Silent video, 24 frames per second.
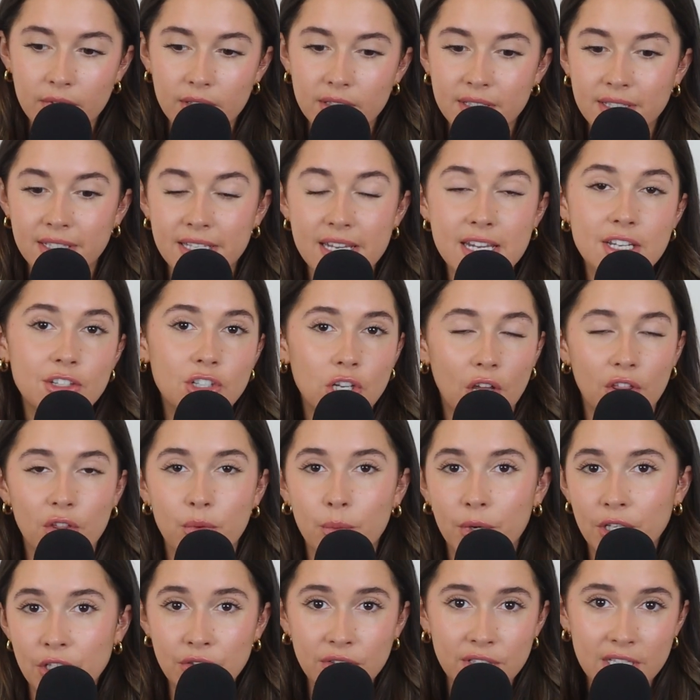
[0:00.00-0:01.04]
see each other
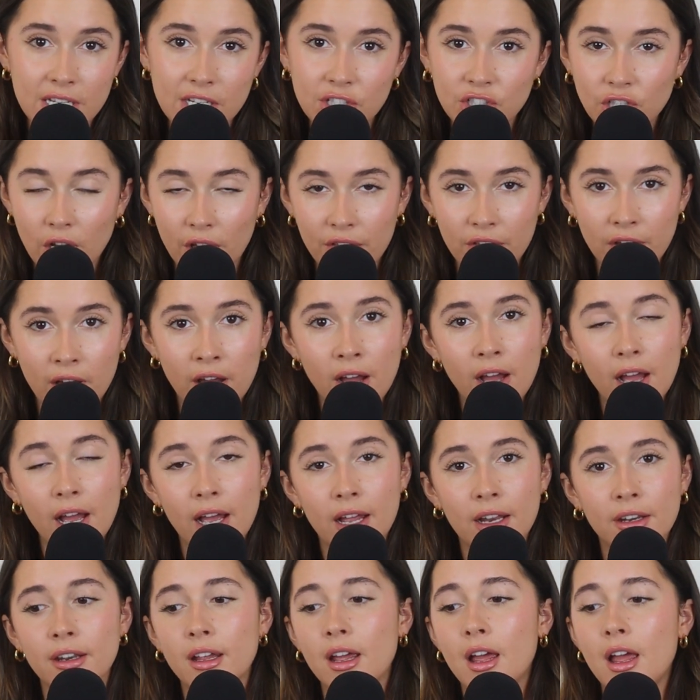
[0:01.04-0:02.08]
when you see each other
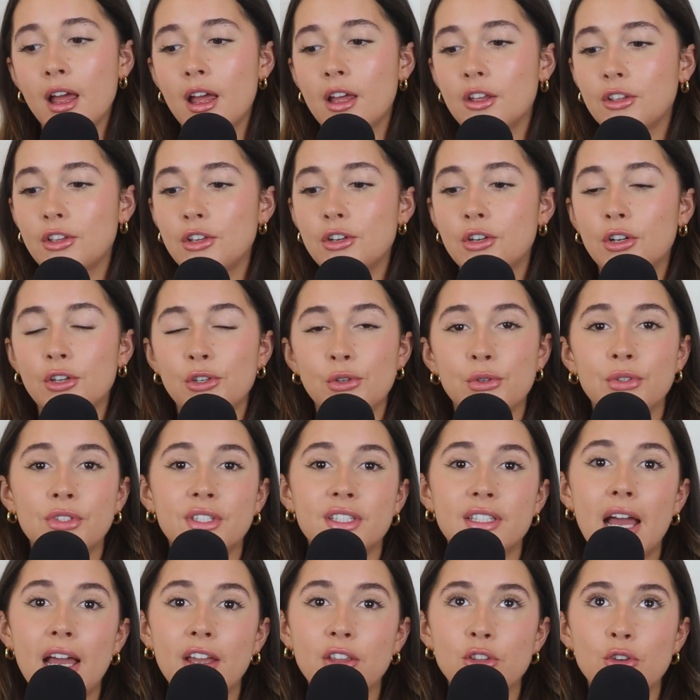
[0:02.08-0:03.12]
and, you
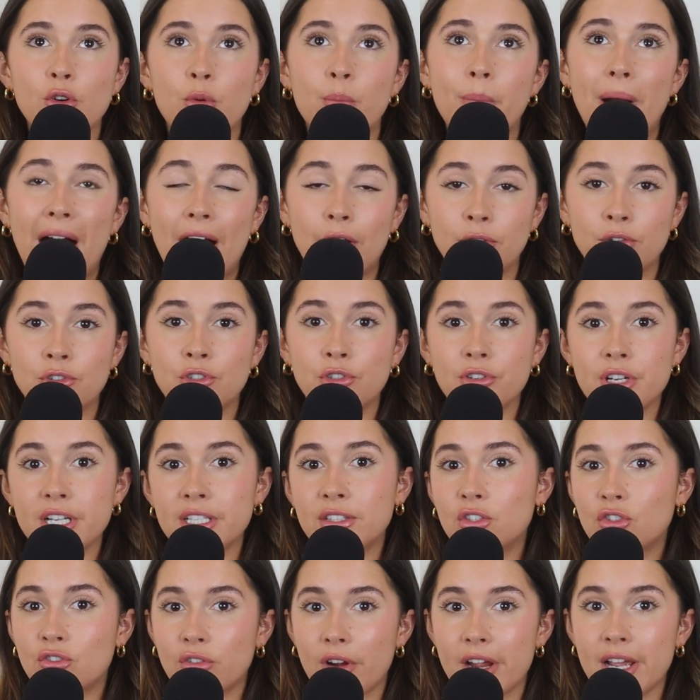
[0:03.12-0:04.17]
set your boundaries
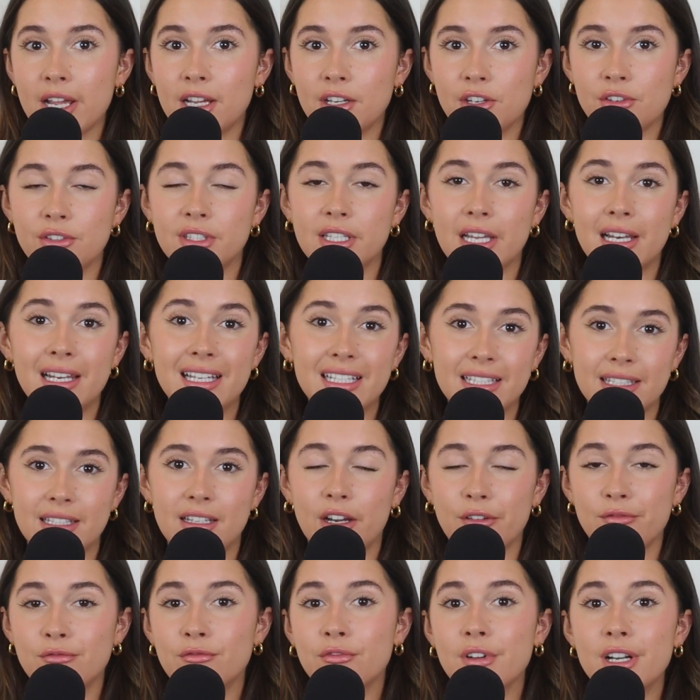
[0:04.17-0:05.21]
straight and you say, listen,
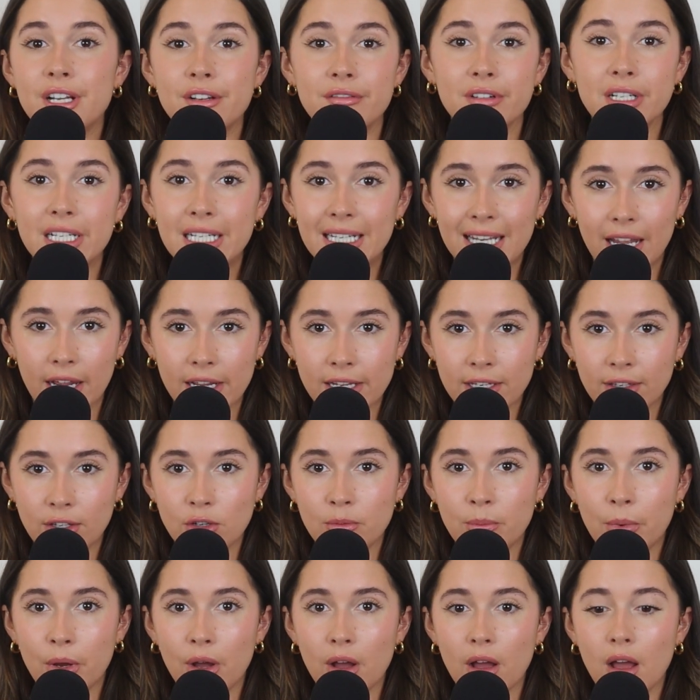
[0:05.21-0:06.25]
I really, really like
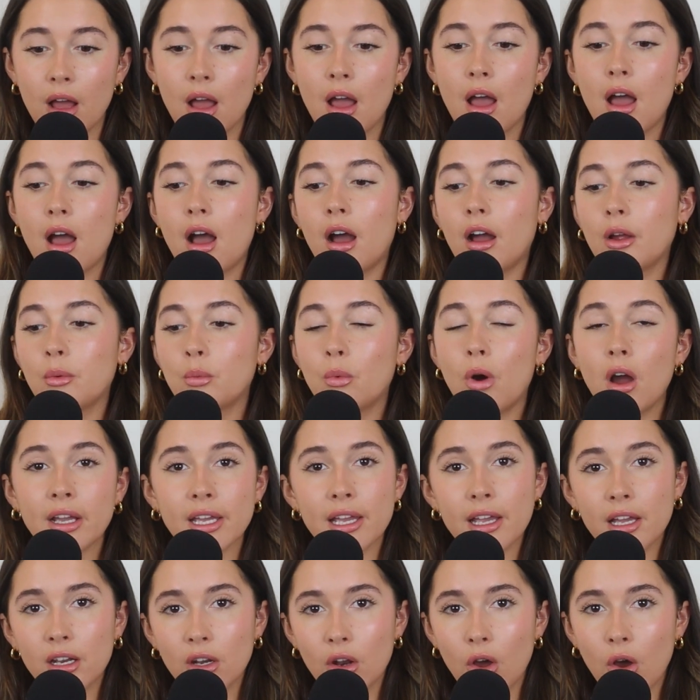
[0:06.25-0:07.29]
you, but I'm
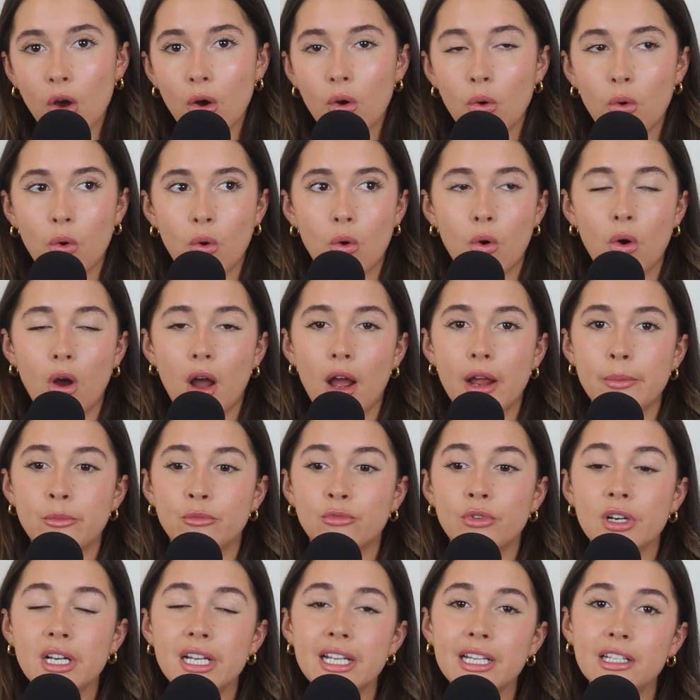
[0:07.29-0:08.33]
working a lot or
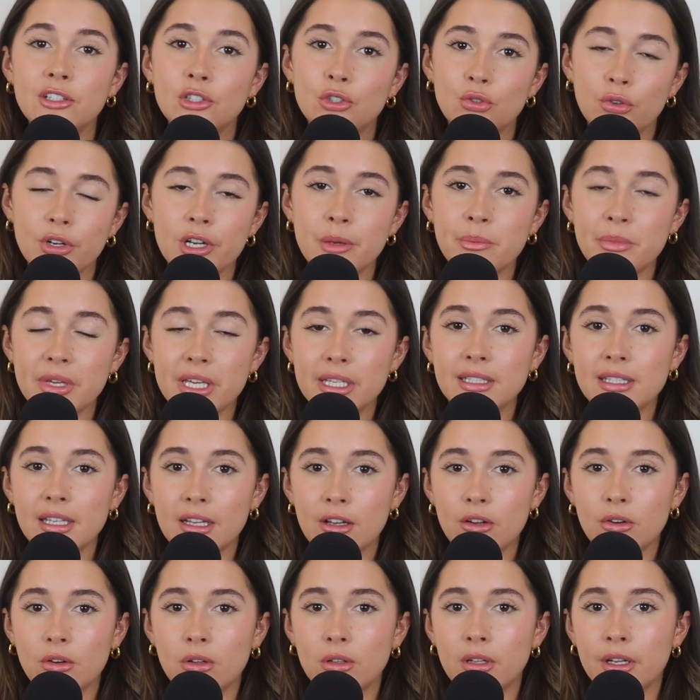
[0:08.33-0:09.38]
I'm really enjoying being
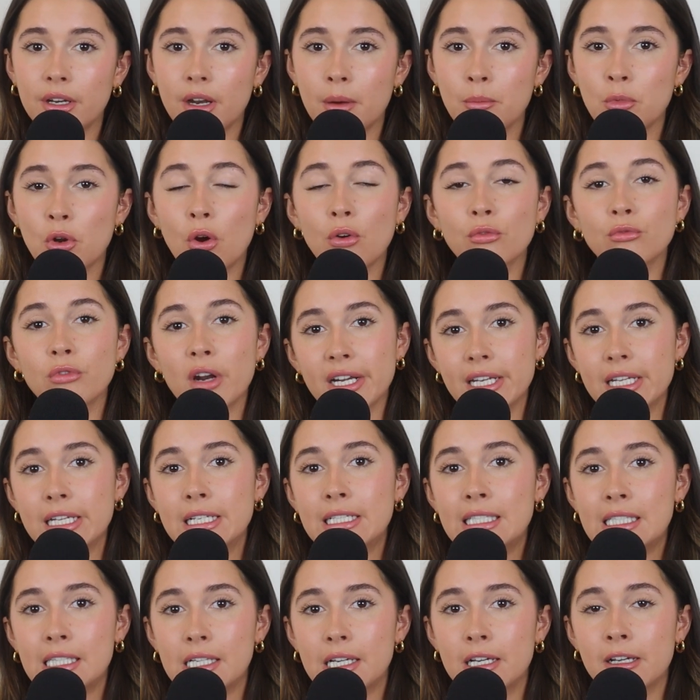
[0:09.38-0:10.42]
single and I'm not
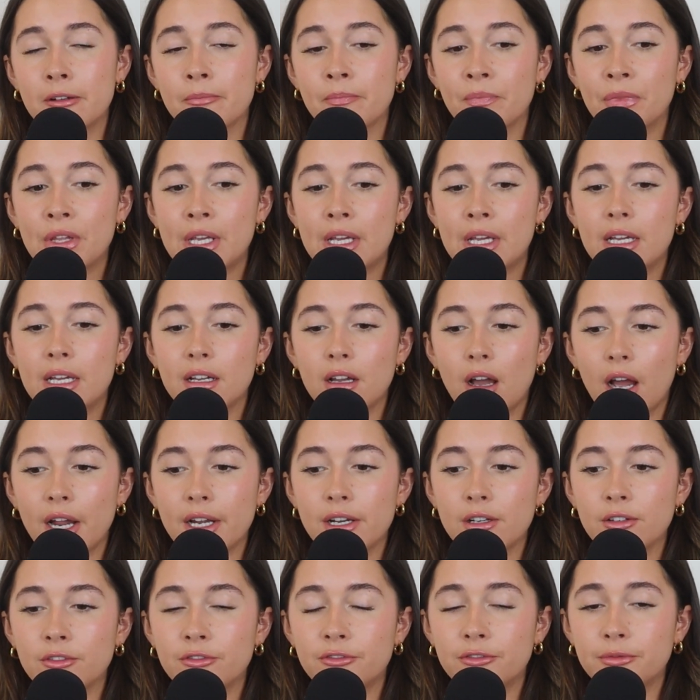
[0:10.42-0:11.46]
ready to
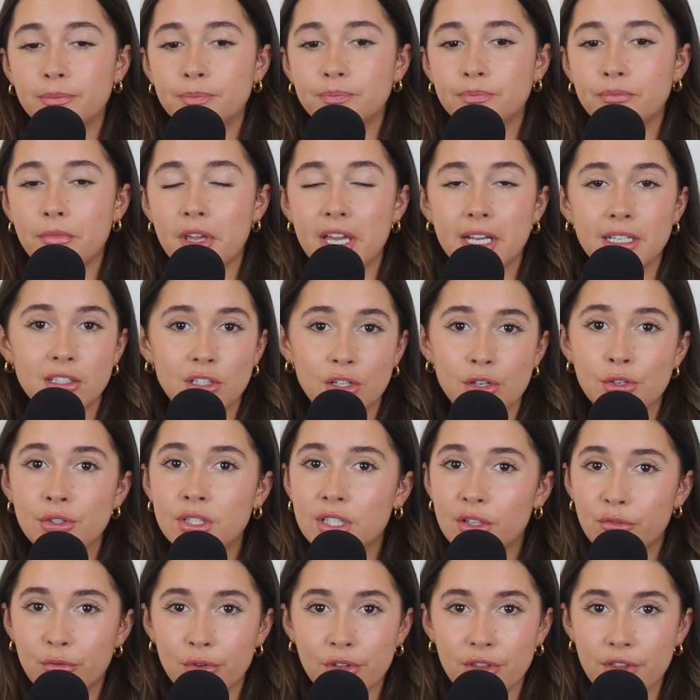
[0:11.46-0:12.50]
kind of be
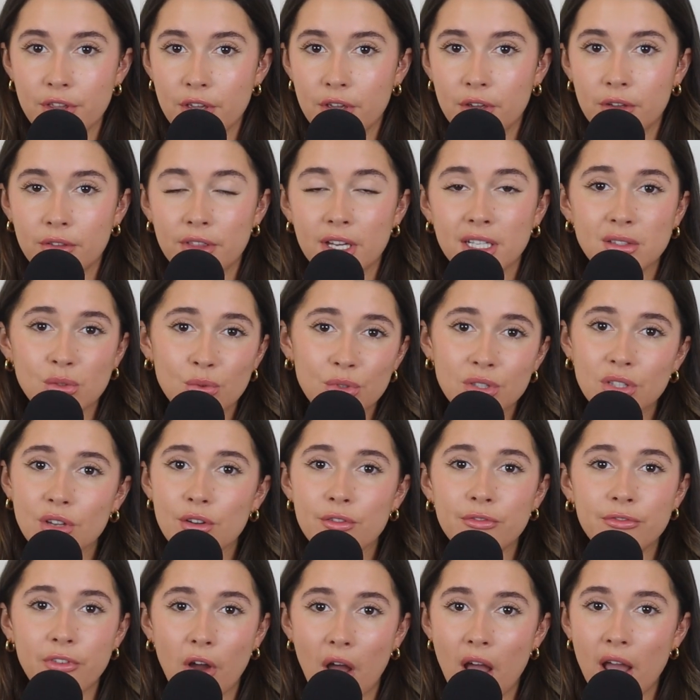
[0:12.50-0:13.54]
exclusive with you. That's
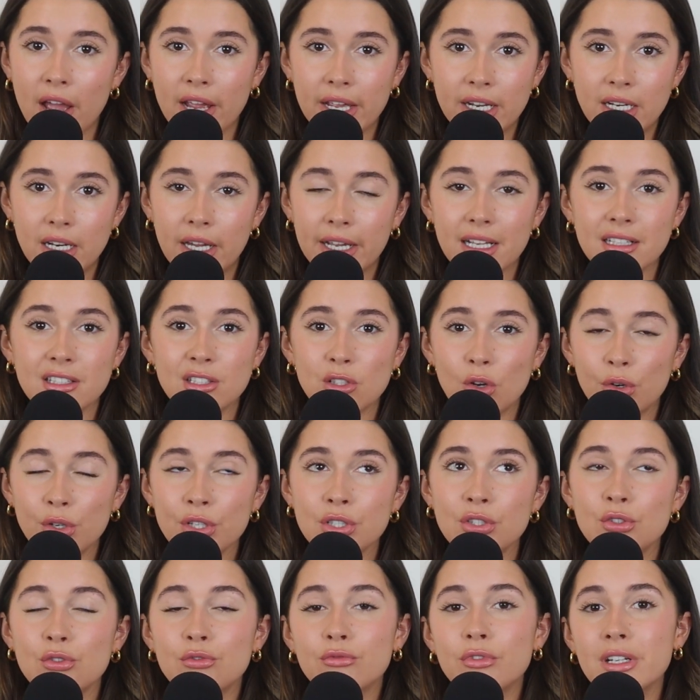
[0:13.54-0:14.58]
also fine. Like, as long
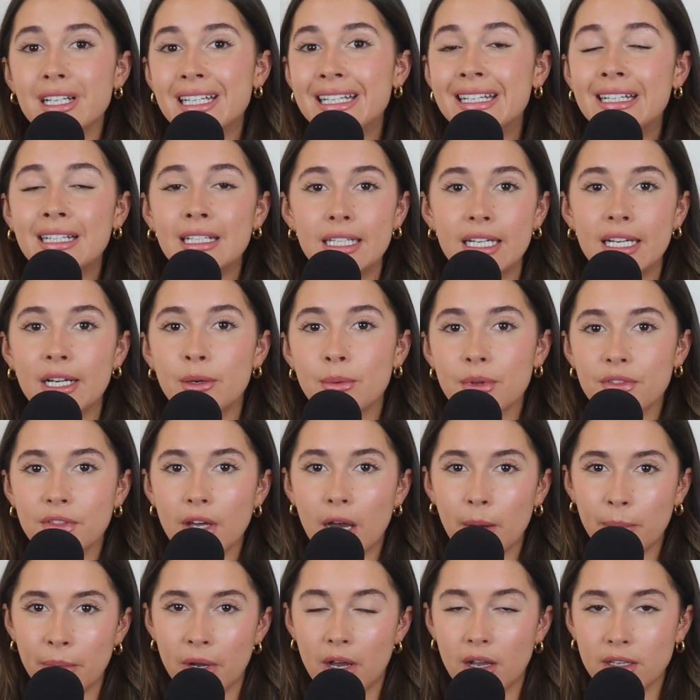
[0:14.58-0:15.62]
as you're really clear with
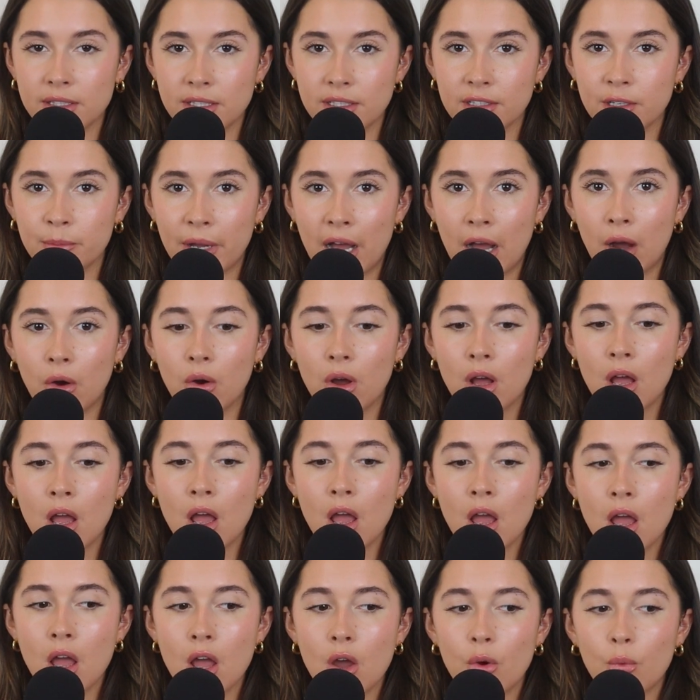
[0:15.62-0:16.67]
that person about
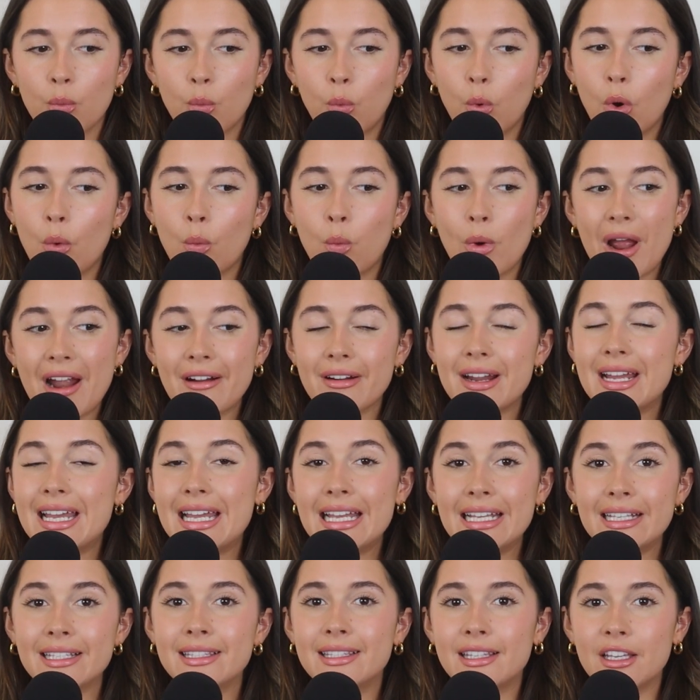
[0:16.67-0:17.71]
where it
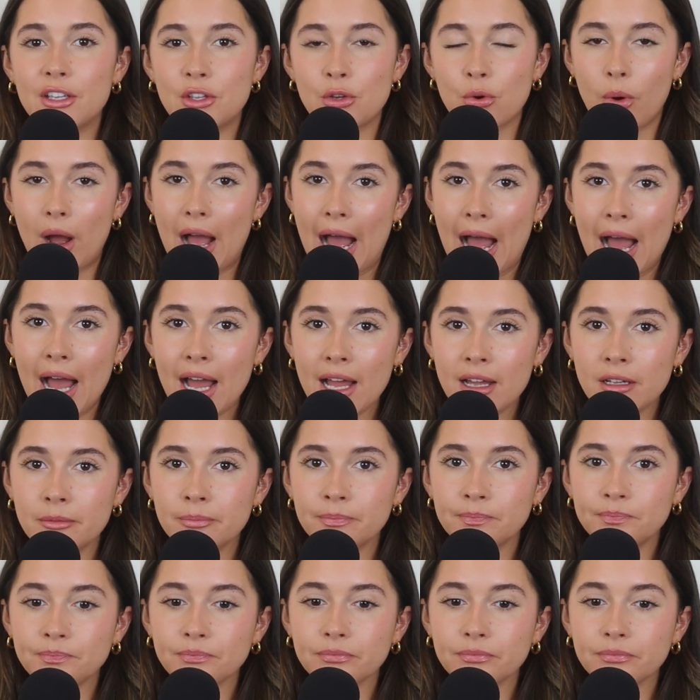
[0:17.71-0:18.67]
is that you're at,